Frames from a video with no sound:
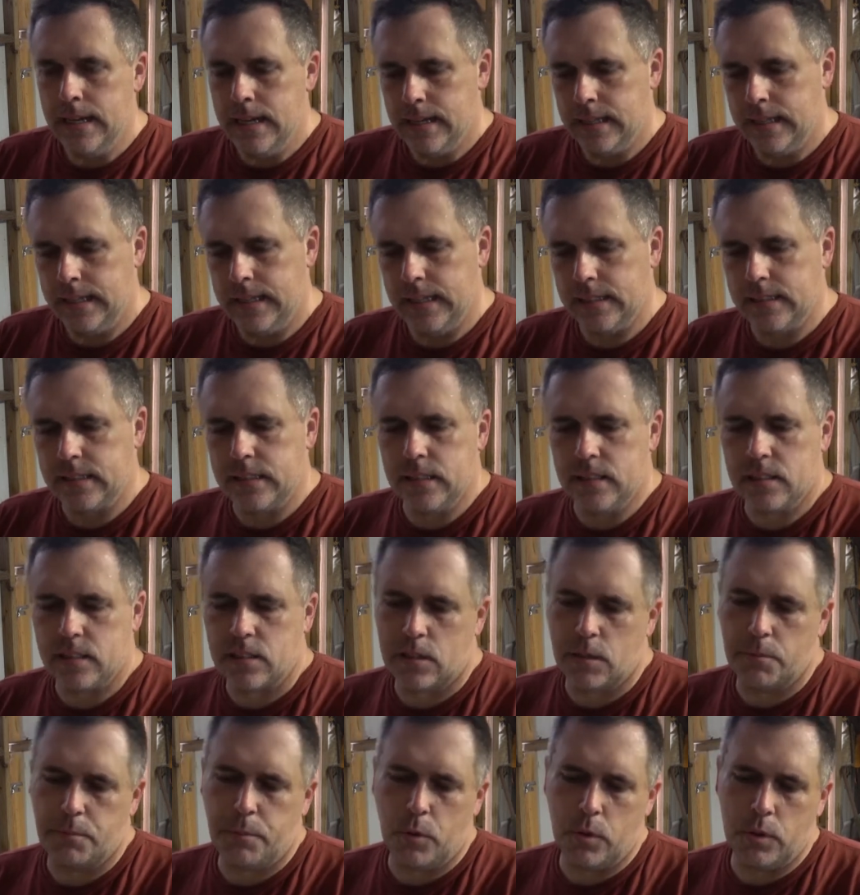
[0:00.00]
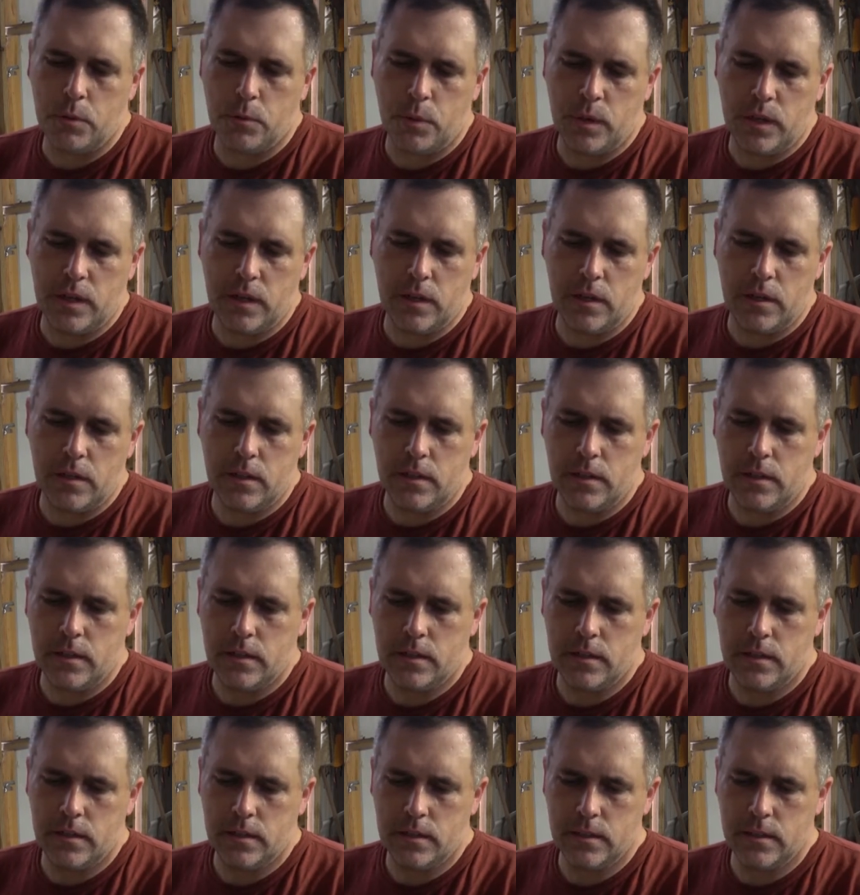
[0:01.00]
get this to the point where
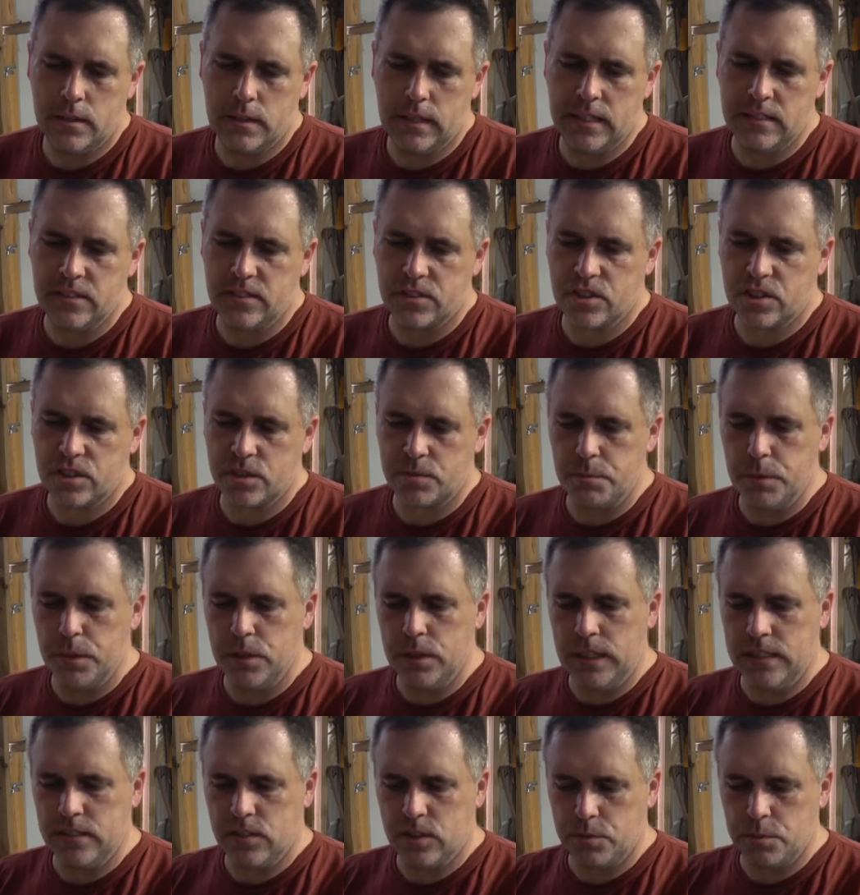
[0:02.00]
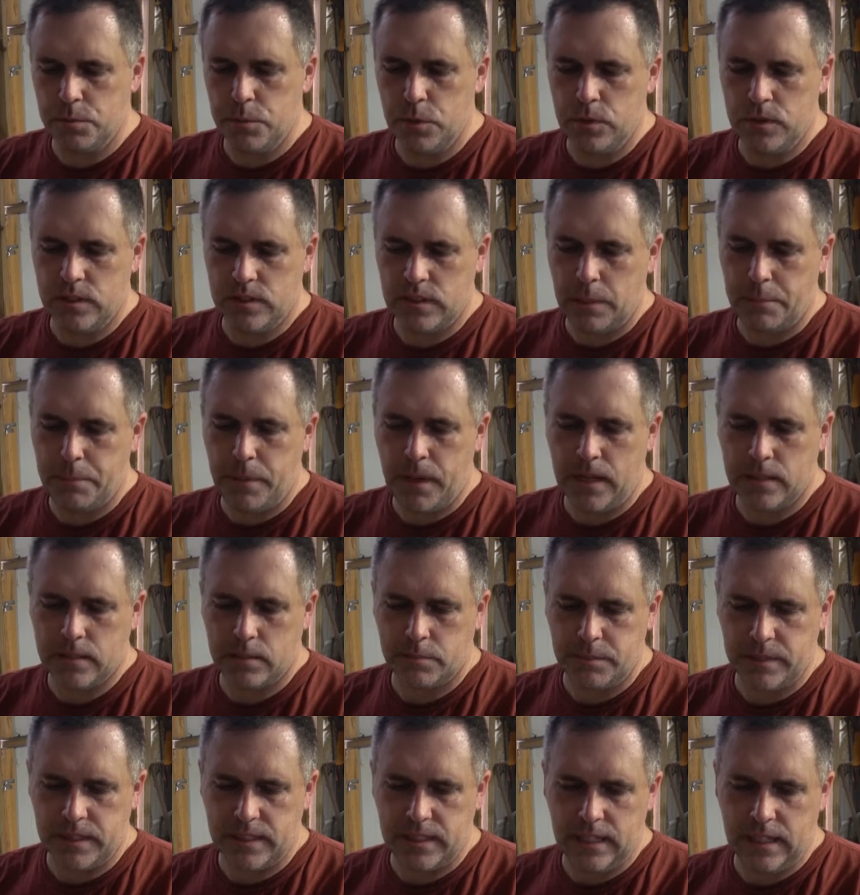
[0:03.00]
it's as smooth as I
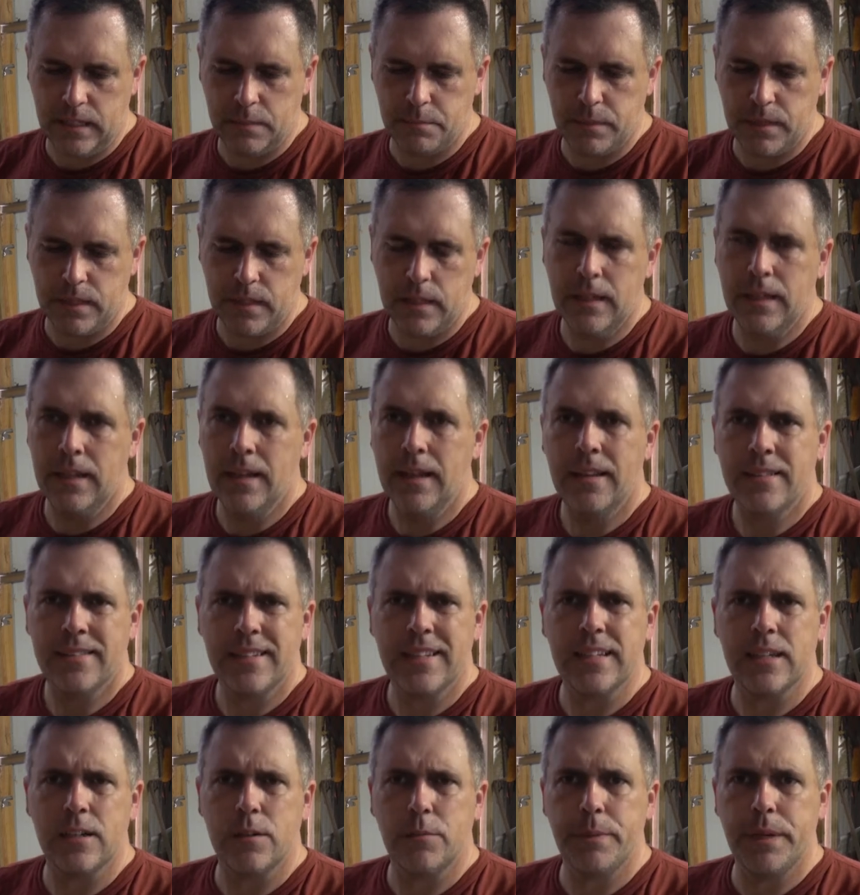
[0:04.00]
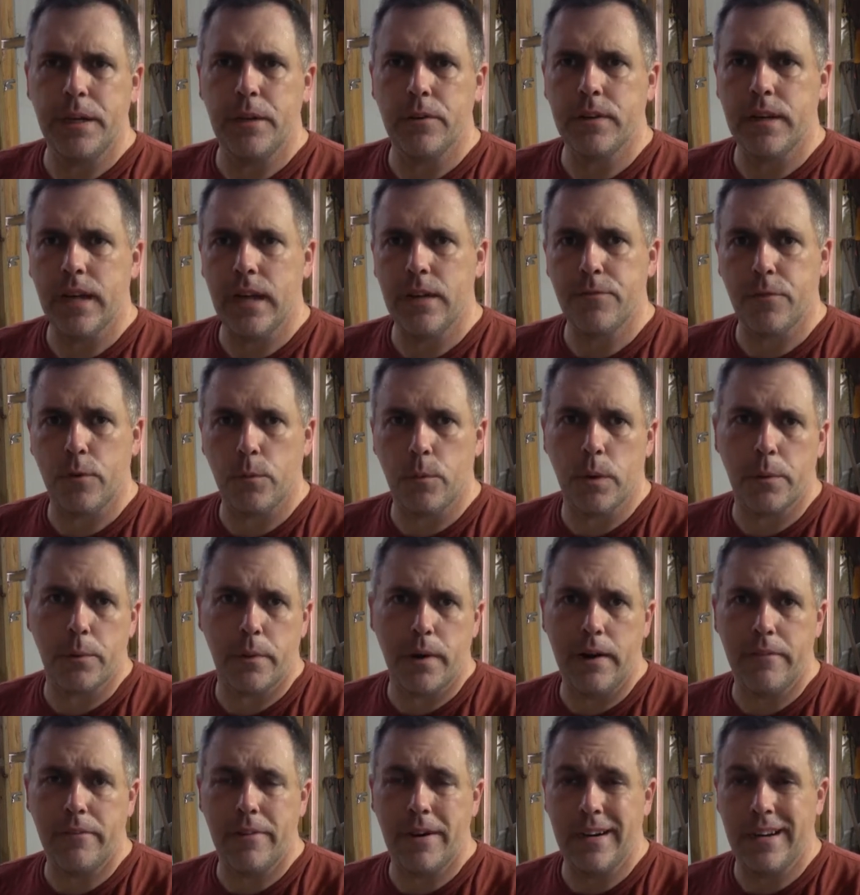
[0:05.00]
possibly can. But I think it'll be okay for where we're
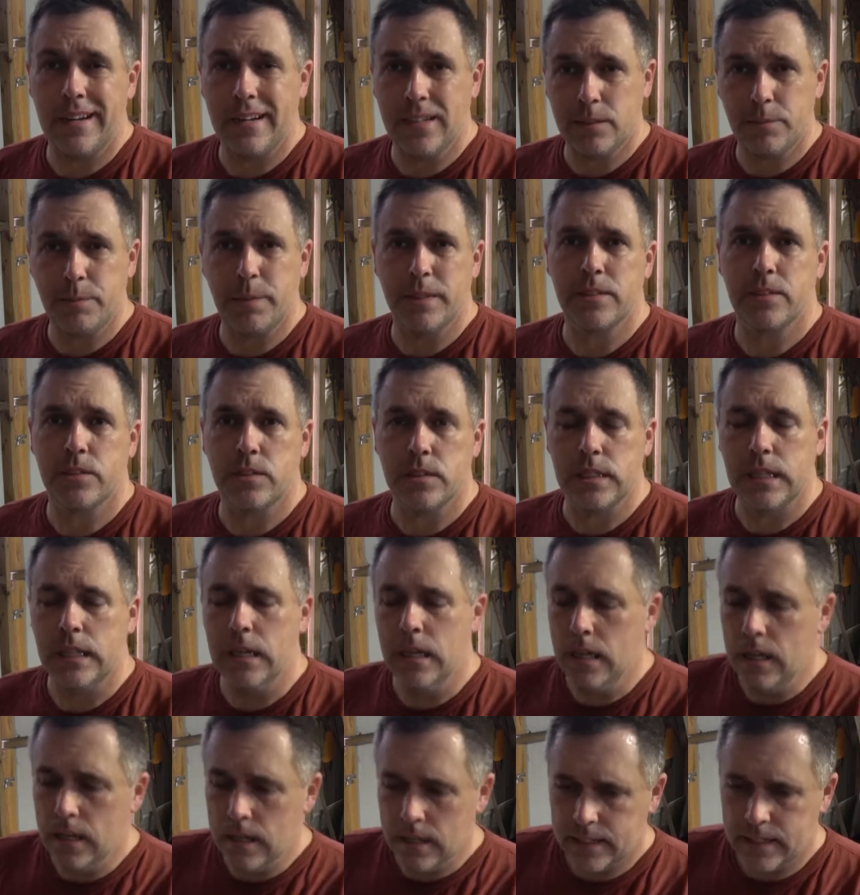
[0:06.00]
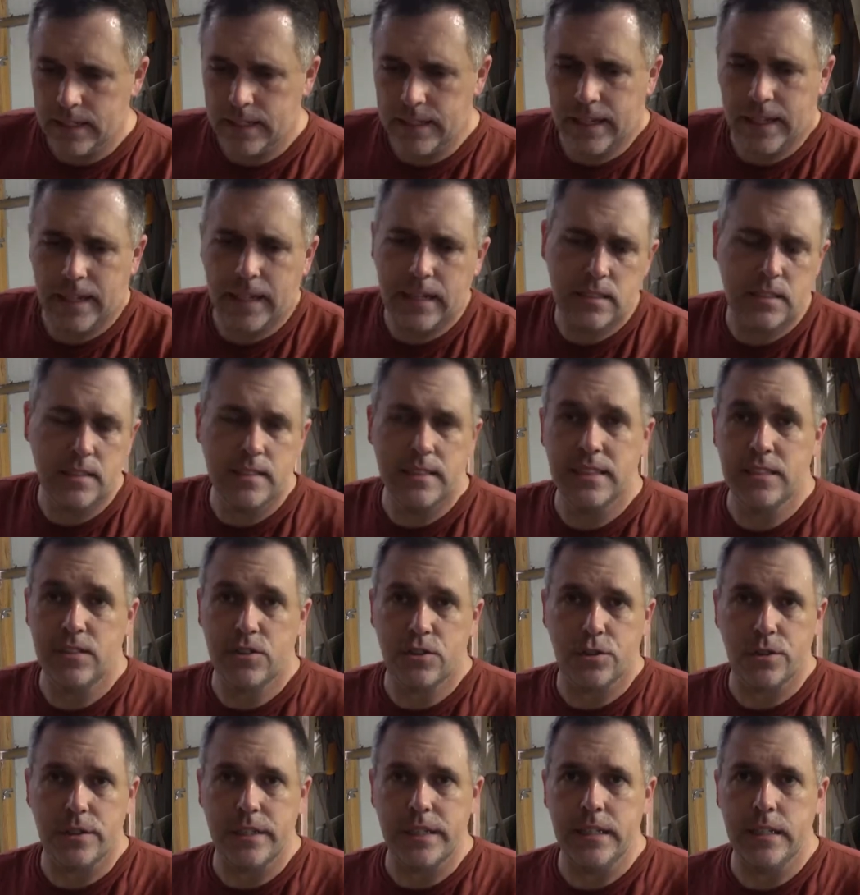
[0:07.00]
at right now, especially get an edge and then
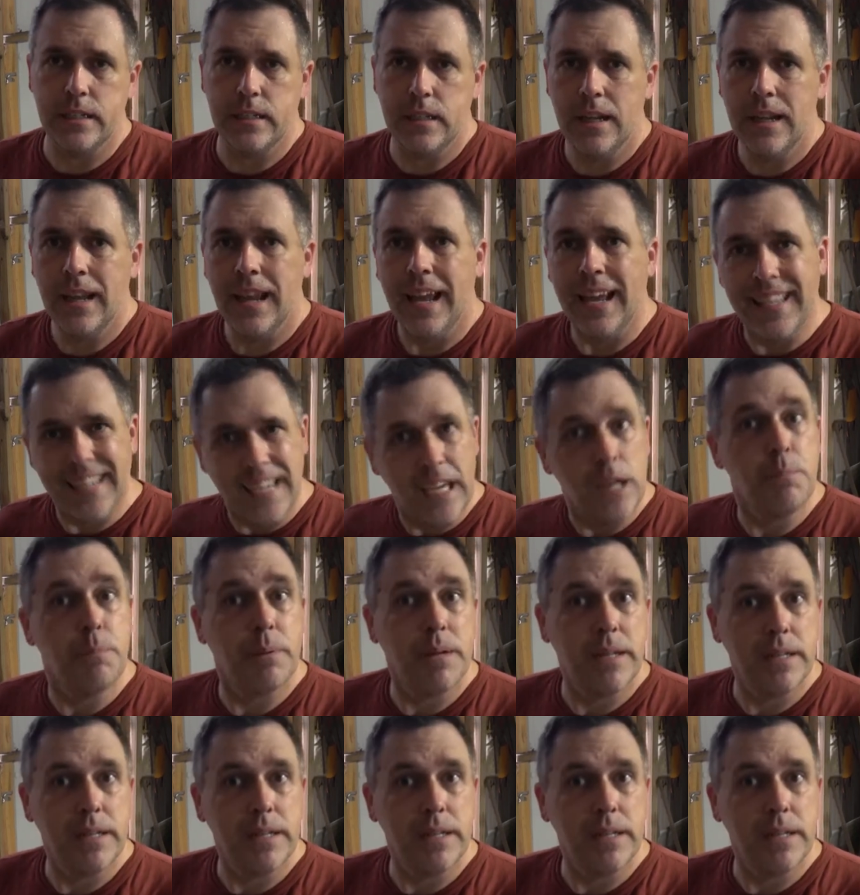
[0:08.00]
treat it and keep it